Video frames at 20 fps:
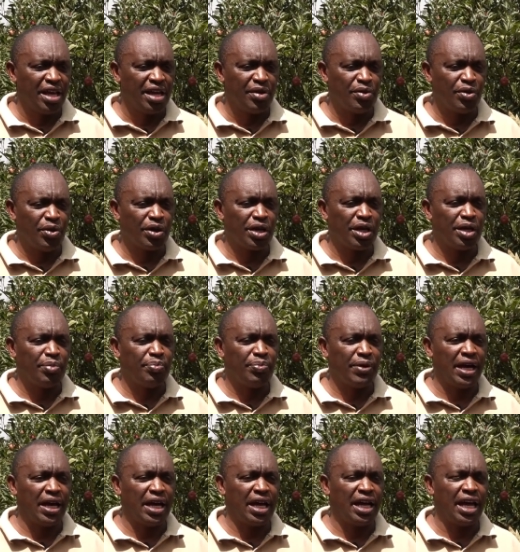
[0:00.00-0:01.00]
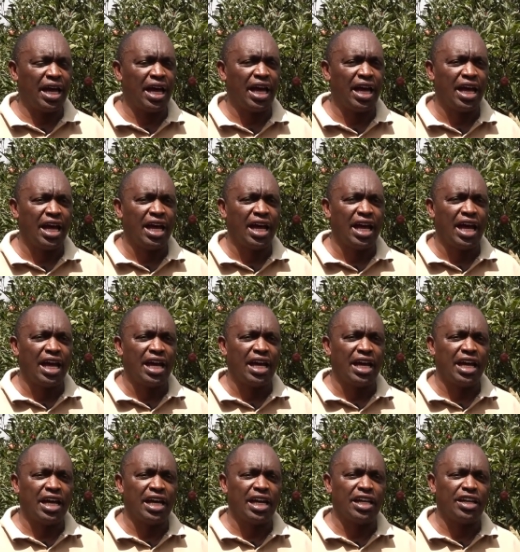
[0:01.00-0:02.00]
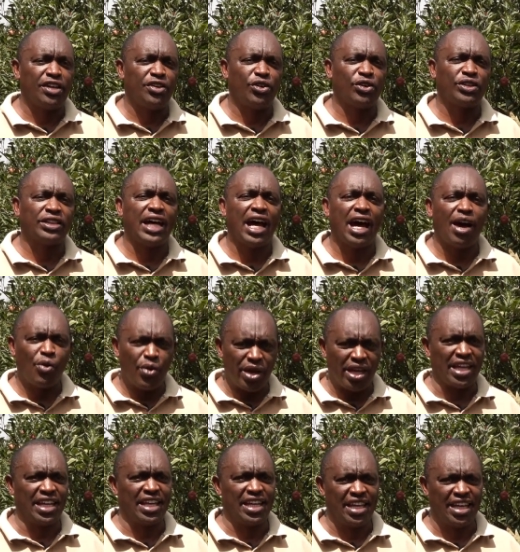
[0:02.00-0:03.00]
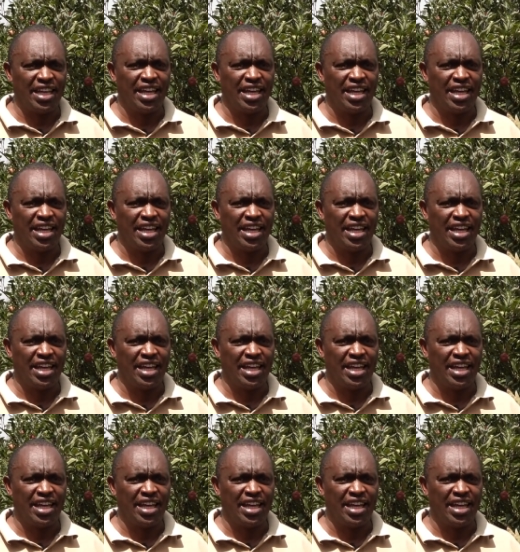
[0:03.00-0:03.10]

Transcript: will keep a uh, doctor away.